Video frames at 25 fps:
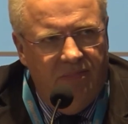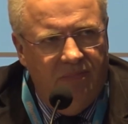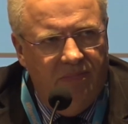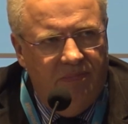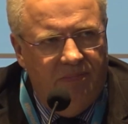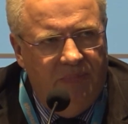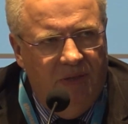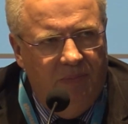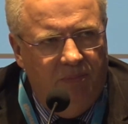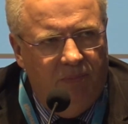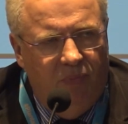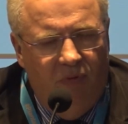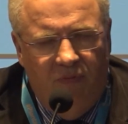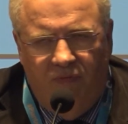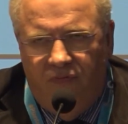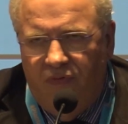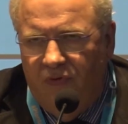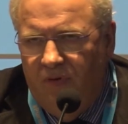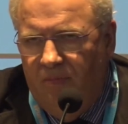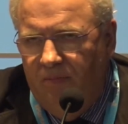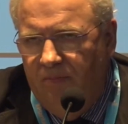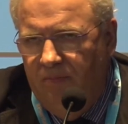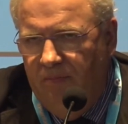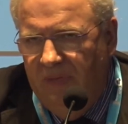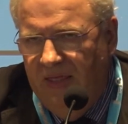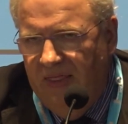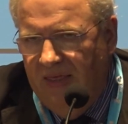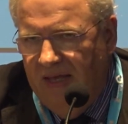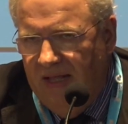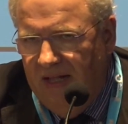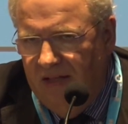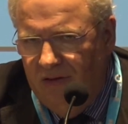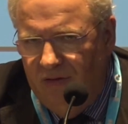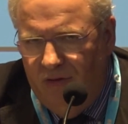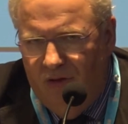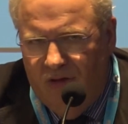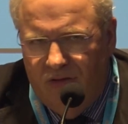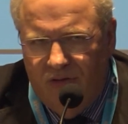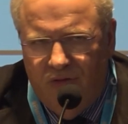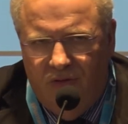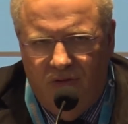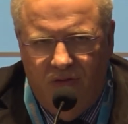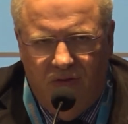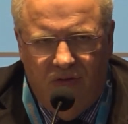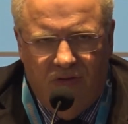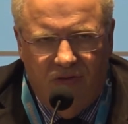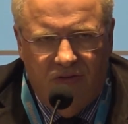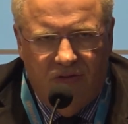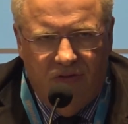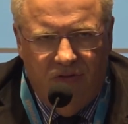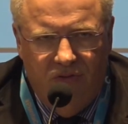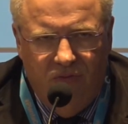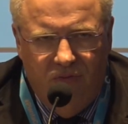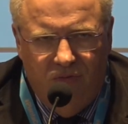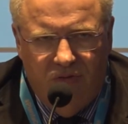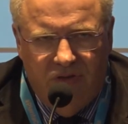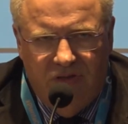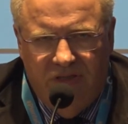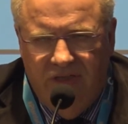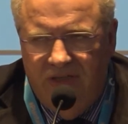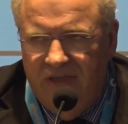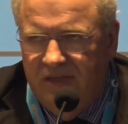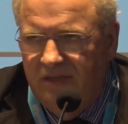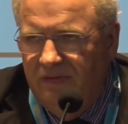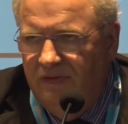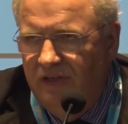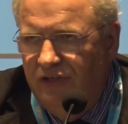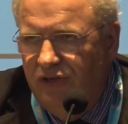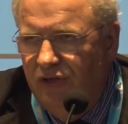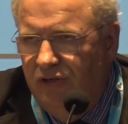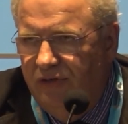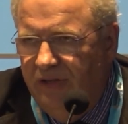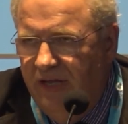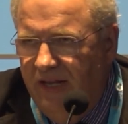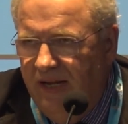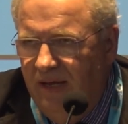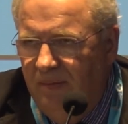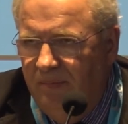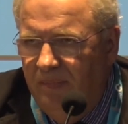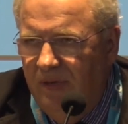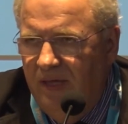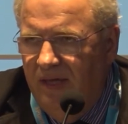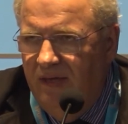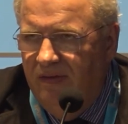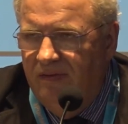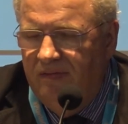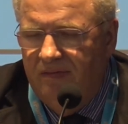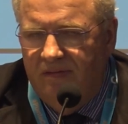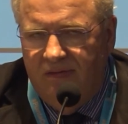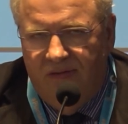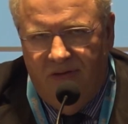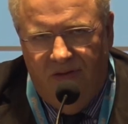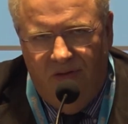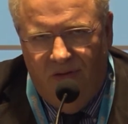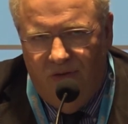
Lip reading: people from medical doctors, nurses, physiotherapists,